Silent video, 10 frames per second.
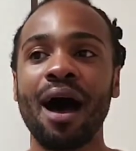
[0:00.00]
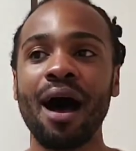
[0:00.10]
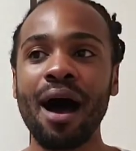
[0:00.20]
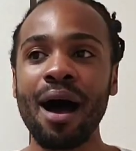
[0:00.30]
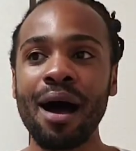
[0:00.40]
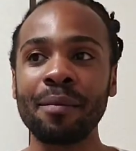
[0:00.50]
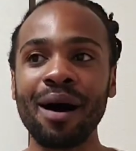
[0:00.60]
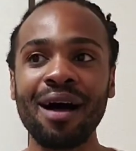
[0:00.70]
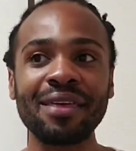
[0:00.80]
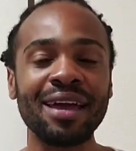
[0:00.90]

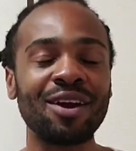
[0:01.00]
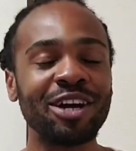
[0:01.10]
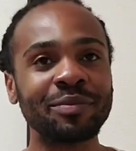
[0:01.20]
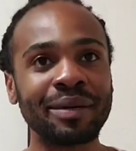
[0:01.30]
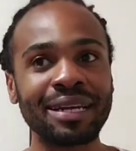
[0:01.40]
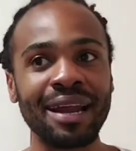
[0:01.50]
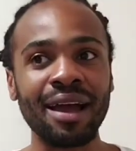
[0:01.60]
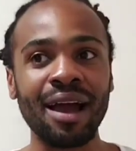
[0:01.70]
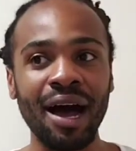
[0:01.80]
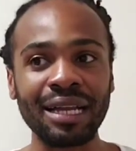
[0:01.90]
All the encouragement that
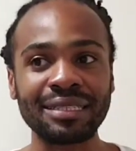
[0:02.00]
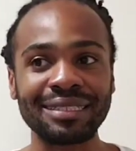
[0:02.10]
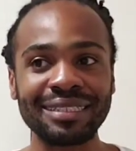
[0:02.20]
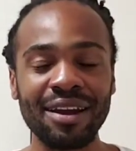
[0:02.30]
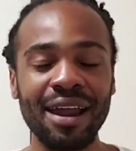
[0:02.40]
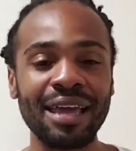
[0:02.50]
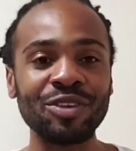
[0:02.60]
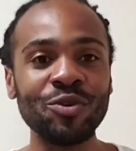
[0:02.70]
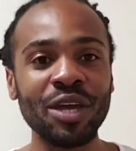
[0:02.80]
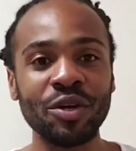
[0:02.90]
I got. They're
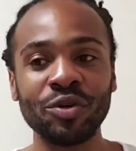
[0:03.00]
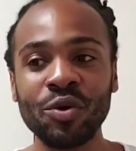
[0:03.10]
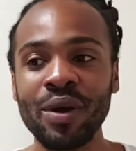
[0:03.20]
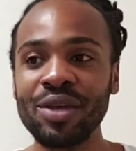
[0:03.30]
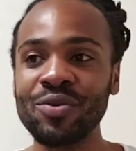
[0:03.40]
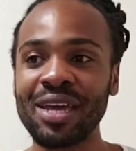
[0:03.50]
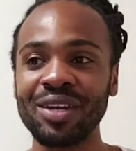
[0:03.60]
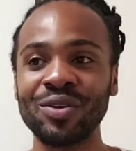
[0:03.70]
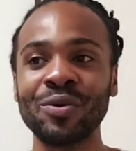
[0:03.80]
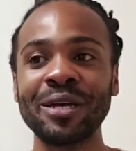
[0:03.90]
like, you can do it, you
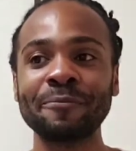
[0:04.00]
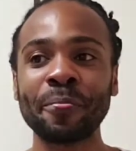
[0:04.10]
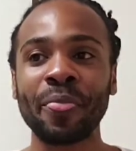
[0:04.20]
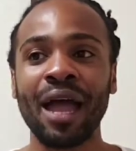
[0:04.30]
can do it.